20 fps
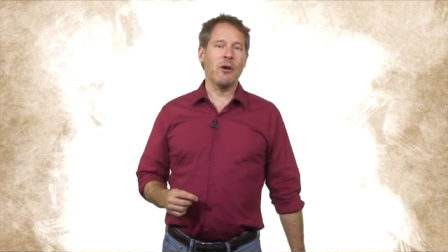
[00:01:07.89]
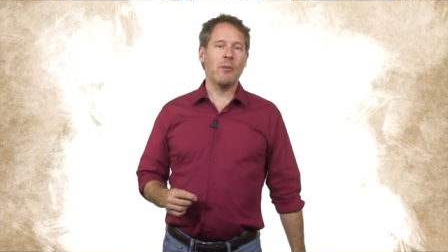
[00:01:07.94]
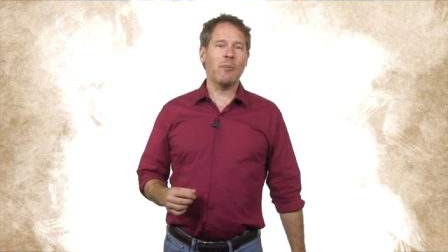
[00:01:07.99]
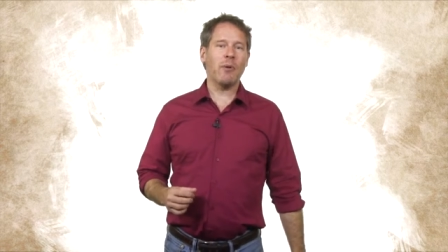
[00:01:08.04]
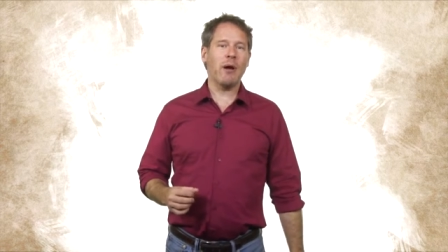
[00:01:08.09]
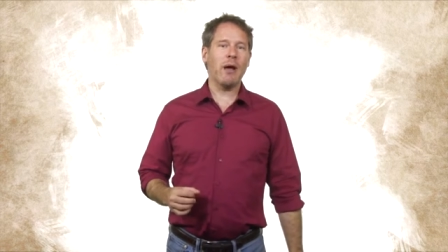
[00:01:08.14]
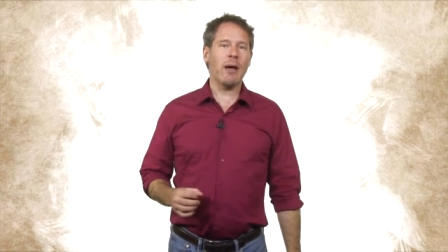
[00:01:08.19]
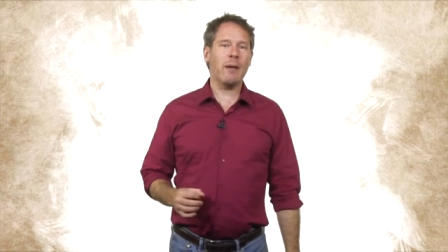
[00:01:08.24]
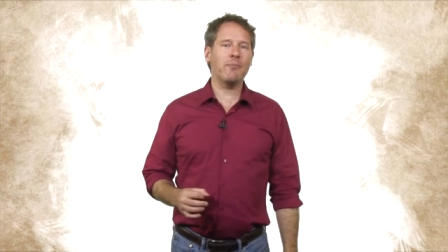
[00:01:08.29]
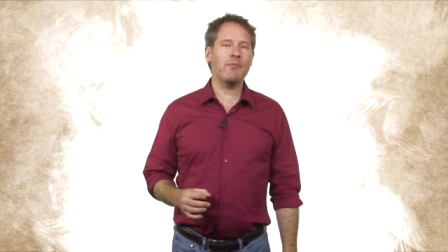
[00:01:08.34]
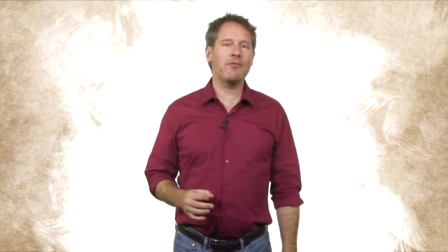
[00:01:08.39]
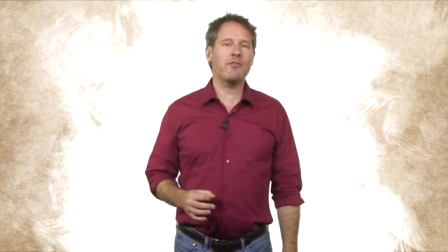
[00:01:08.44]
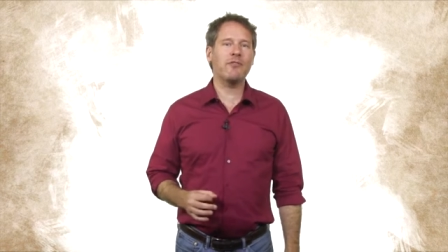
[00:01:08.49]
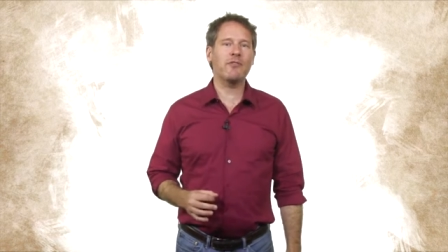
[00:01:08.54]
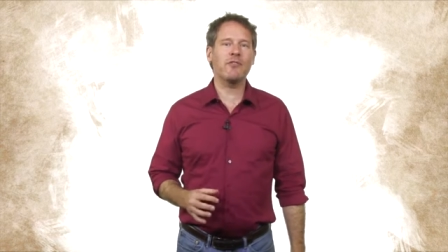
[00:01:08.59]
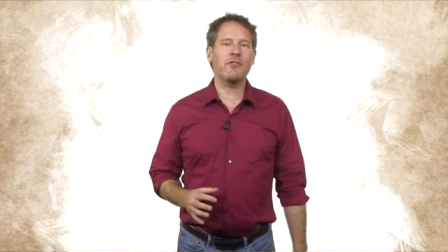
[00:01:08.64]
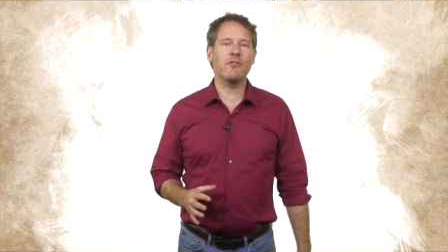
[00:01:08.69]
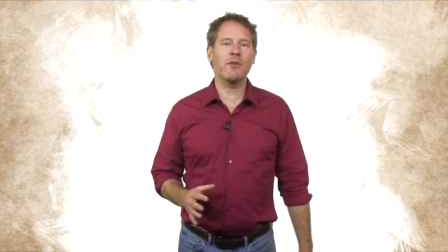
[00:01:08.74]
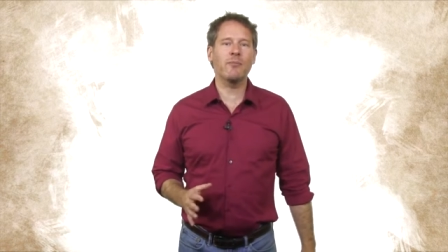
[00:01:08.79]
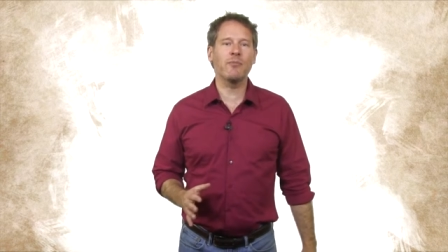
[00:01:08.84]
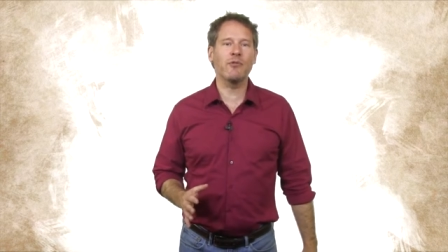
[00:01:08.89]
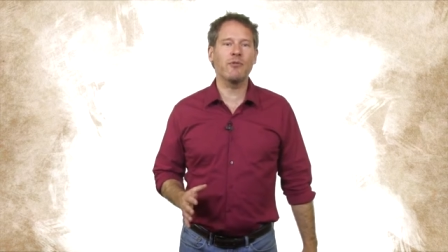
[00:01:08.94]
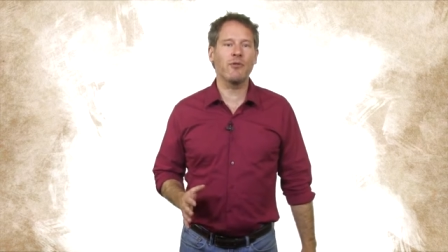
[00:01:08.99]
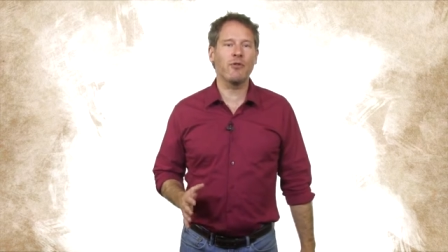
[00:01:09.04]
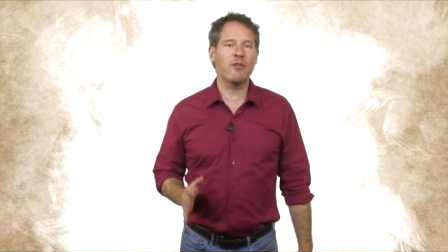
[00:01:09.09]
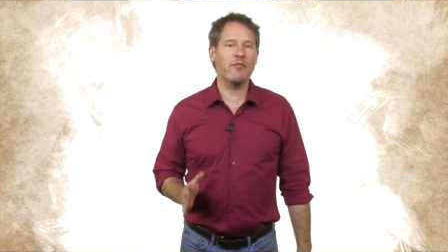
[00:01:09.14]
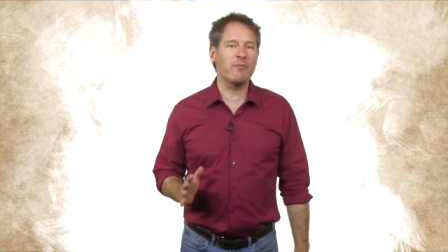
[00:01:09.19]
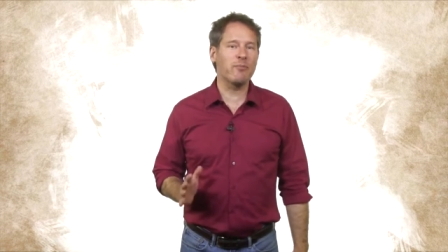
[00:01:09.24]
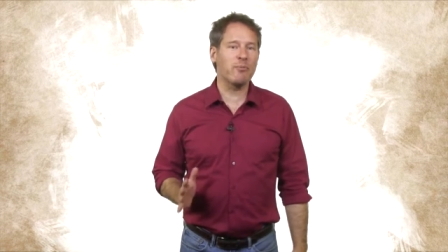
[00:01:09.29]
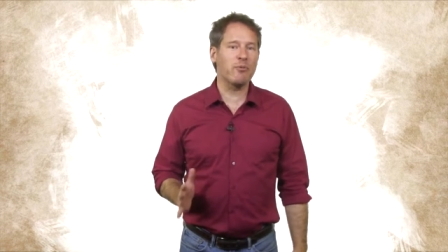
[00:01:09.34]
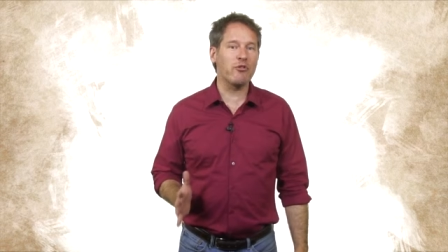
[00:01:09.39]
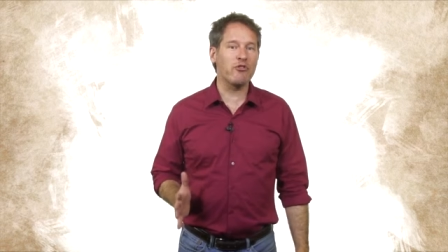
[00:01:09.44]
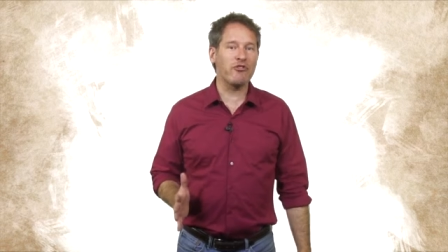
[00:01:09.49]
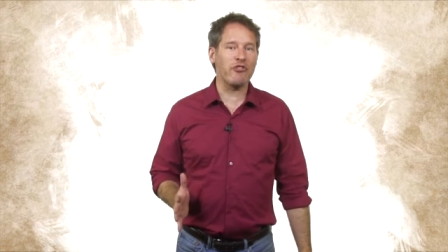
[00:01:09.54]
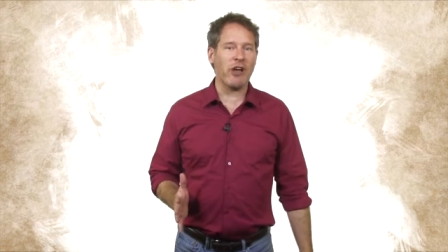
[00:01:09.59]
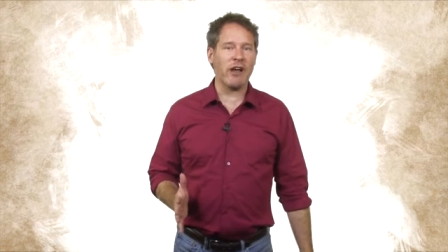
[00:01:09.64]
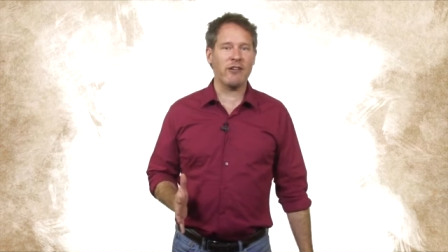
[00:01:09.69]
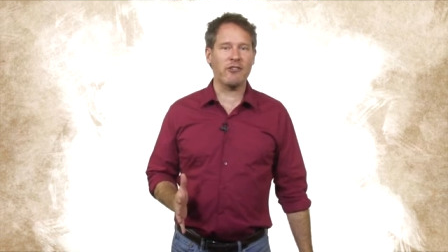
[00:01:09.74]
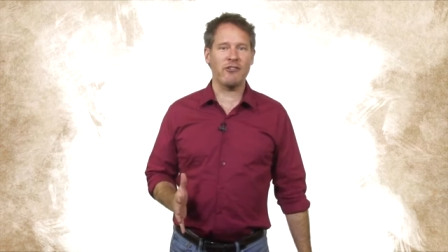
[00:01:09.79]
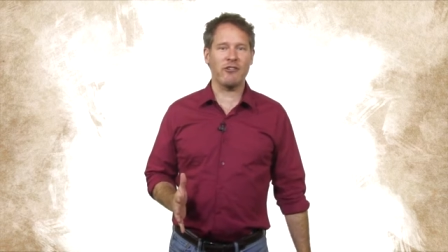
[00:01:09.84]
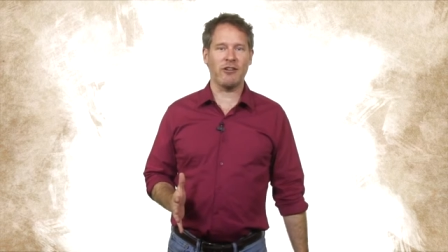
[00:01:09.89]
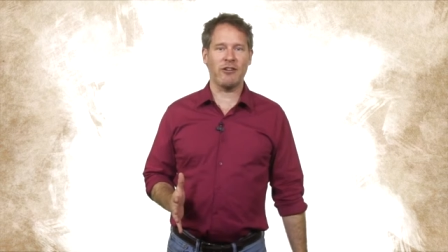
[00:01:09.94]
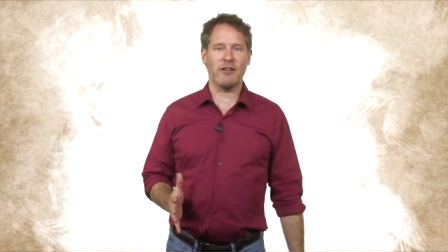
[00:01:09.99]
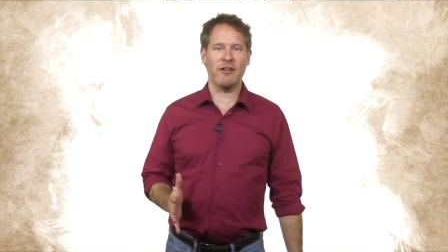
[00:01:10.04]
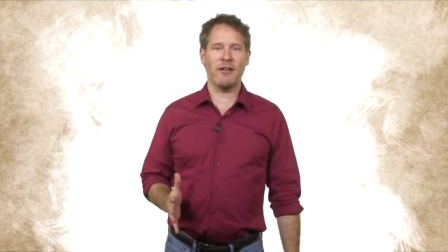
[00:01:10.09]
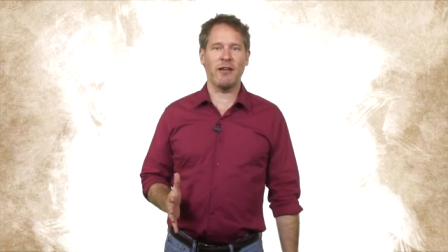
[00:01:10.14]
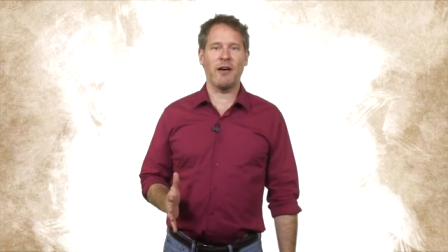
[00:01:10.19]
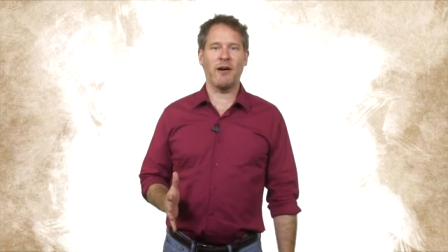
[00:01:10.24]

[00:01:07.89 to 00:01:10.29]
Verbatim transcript: perhaps some sort of projection